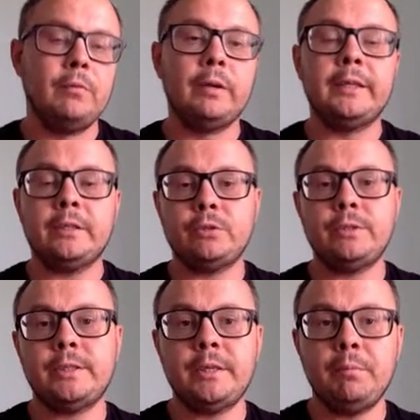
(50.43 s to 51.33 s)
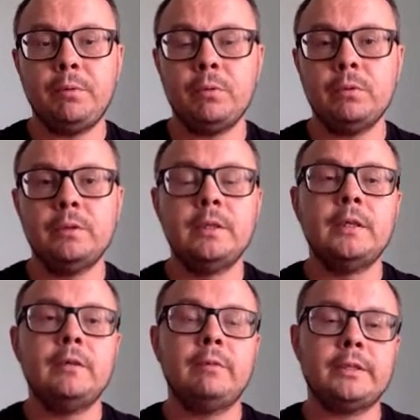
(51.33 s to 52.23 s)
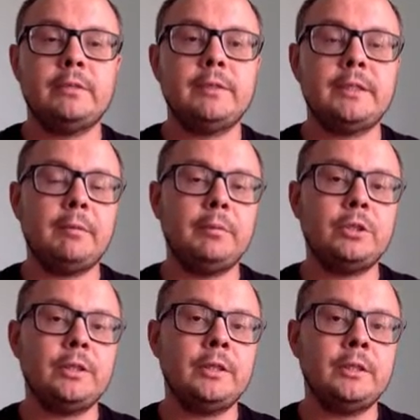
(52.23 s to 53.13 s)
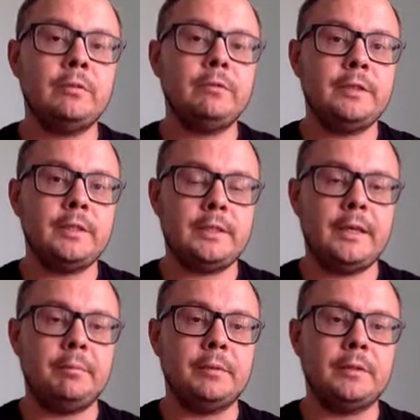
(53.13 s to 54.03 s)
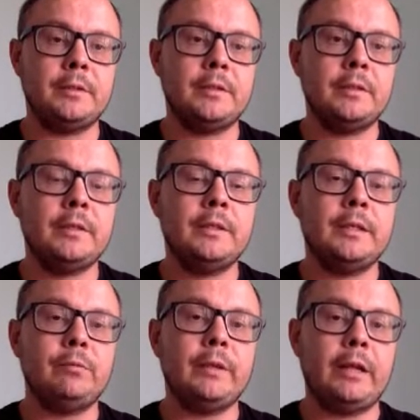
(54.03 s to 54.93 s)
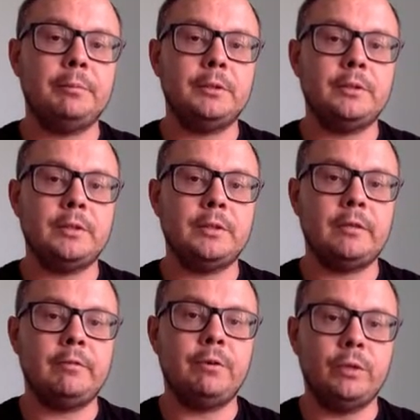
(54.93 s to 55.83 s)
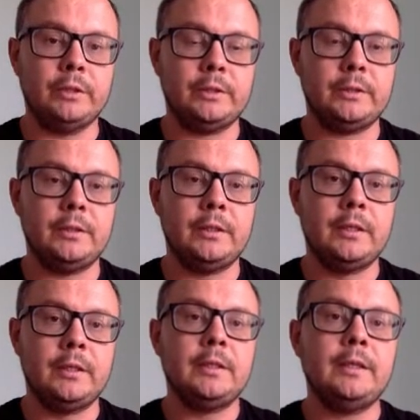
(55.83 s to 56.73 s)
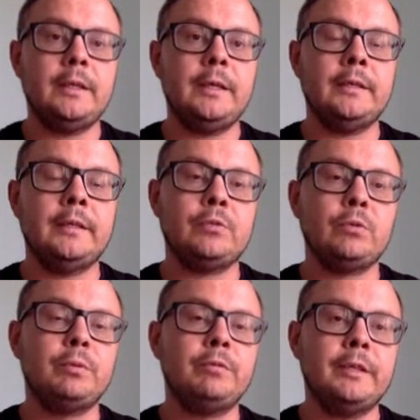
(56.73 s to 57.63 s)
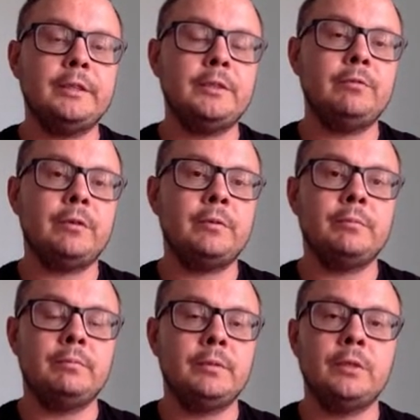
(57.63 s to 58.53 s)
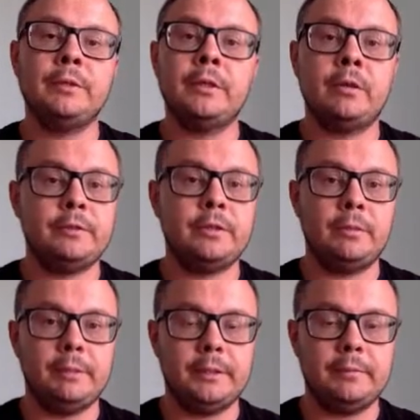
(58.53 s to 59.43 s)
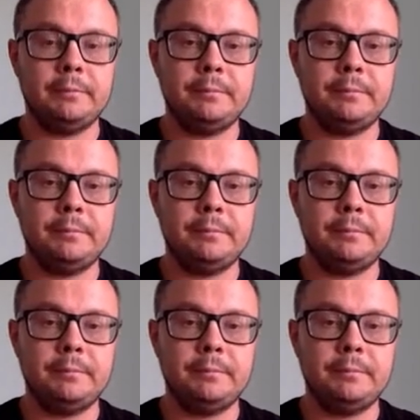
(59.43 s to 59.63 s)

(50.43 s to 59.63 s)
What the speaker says: Well, the answer is simple. Once you've established a good thesis statement, it will help you to stay focused, and this will prevent you from going off topic.